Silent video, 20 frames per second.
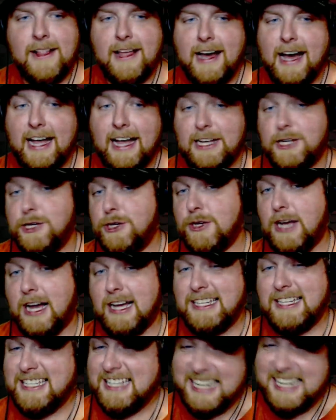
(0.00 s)
I
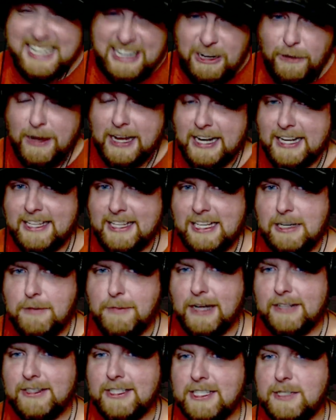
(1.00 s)
didn't know anything
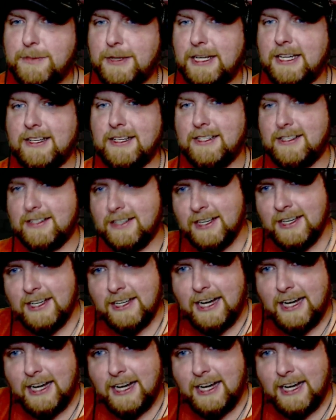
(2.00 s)
about this because,